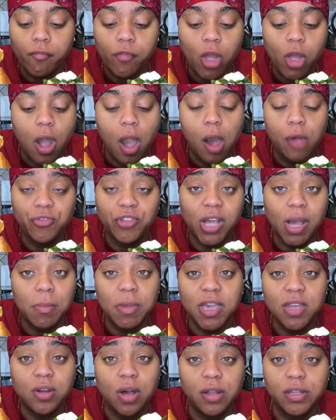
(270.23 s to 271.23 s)
I don't think I'm
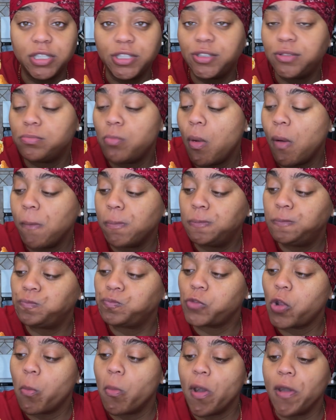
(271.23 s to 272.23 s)
gonna eat all of this,
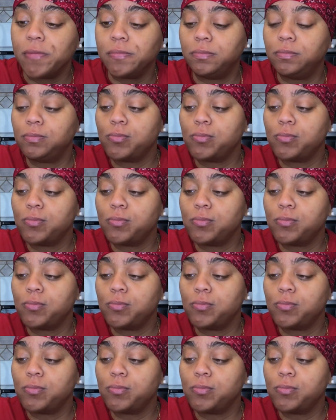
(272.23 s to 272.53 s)
but